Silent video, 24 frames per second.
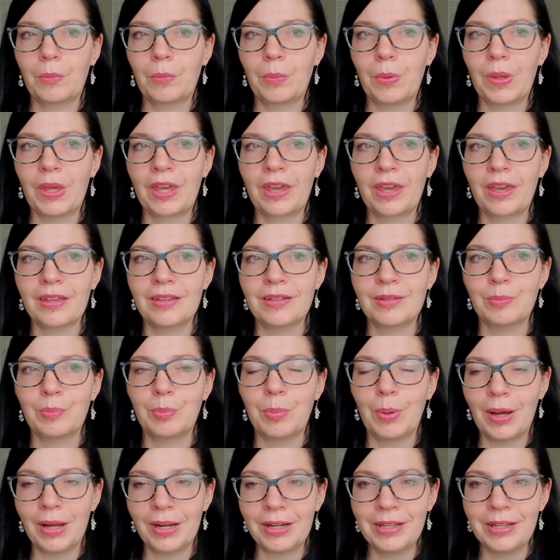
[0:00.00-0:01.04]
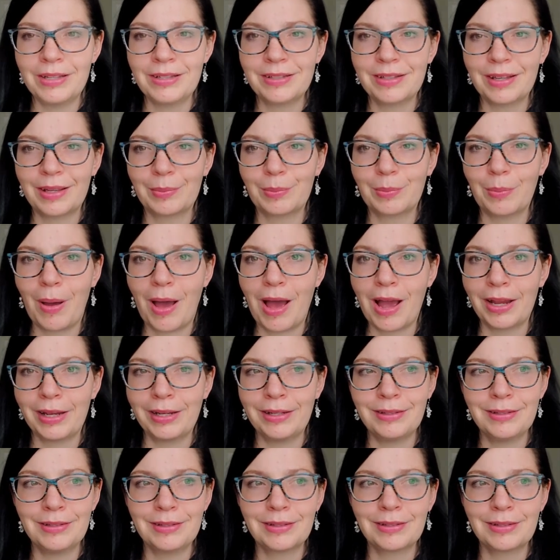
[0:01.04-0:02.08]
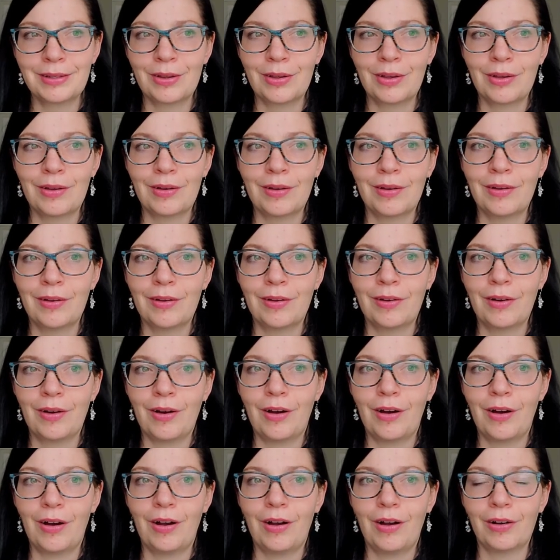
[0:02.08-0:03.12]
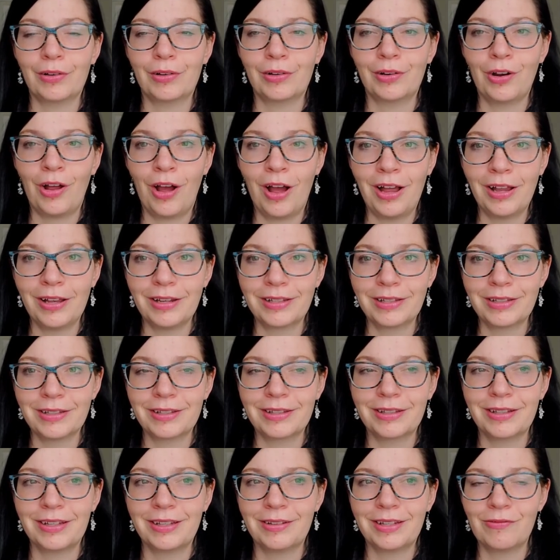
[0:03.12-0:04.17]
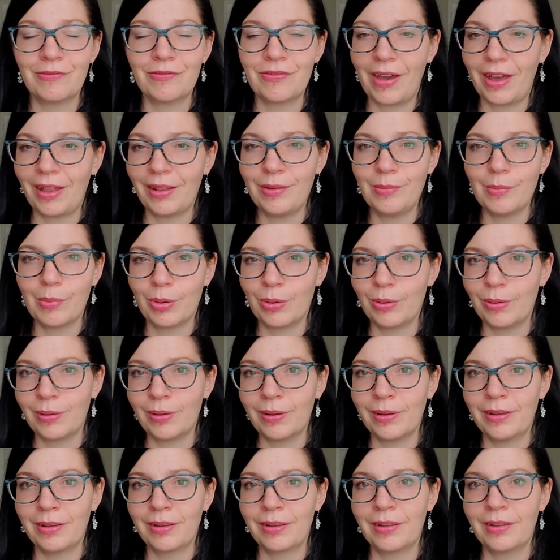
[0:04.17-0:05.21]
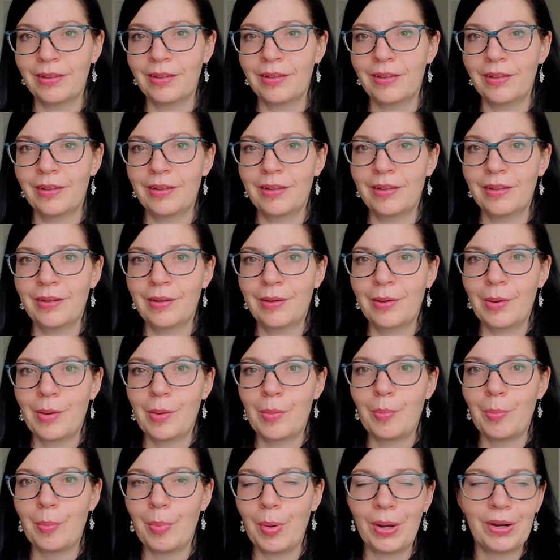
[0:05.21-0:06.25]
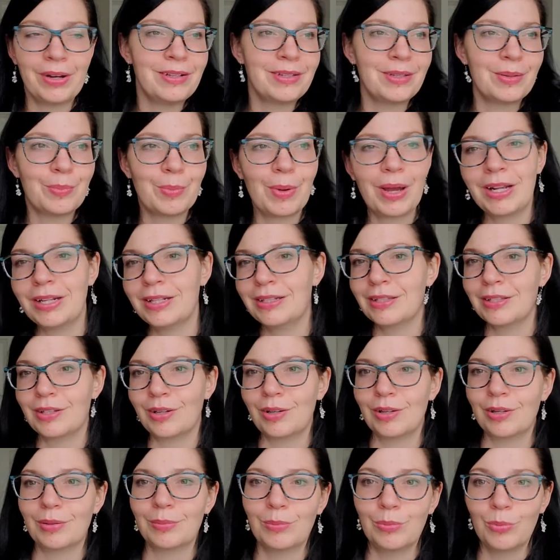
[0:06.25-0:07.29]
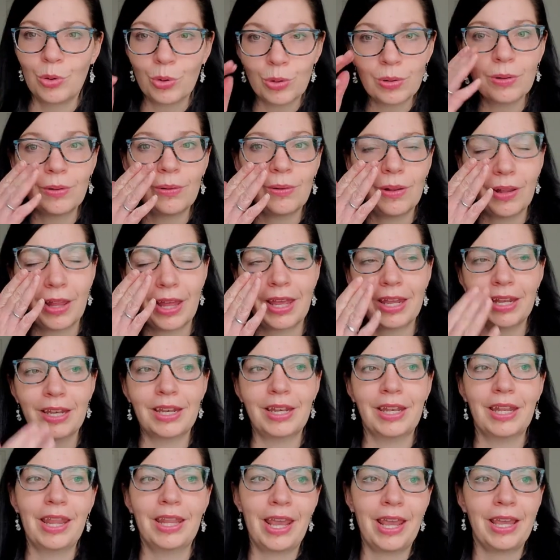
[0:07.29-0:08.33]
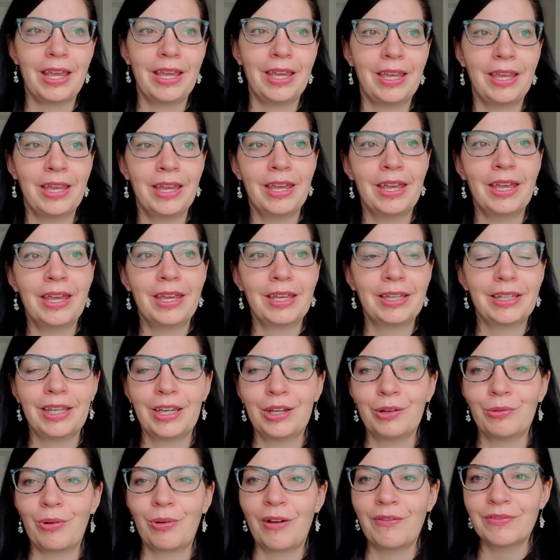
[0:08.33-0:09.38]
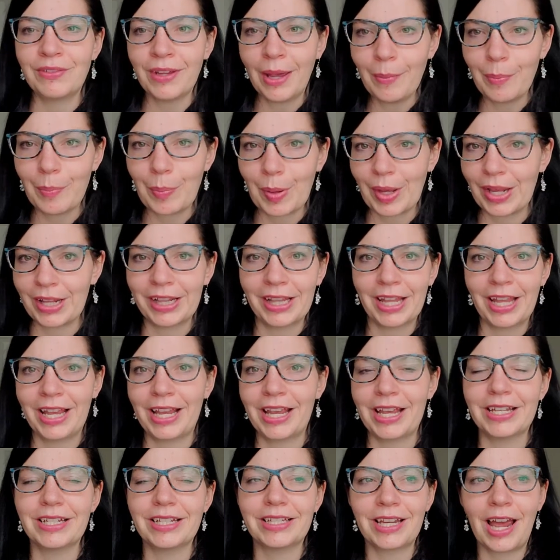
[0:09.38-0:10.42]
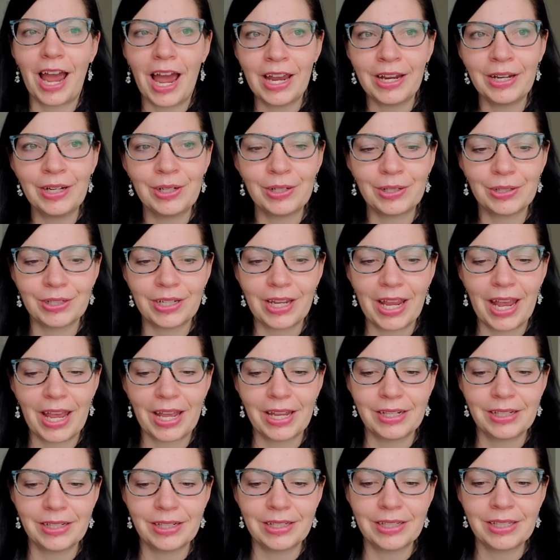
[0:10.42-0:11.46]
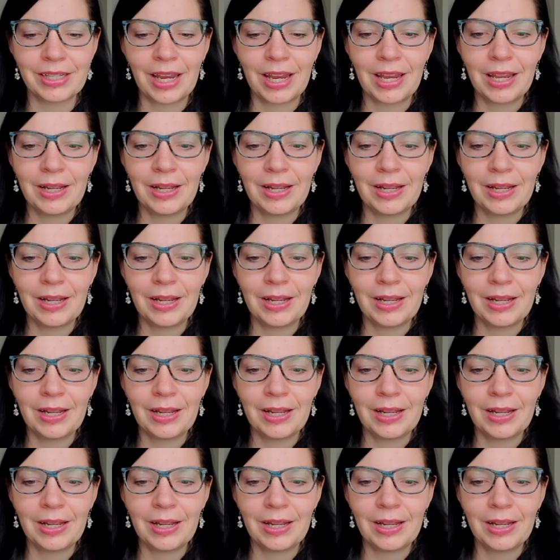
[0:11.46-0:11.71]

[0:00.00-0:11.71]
Because bodies and minds are not infallible. Bodies and minds are mortal, and they get roughed up and they get tired, and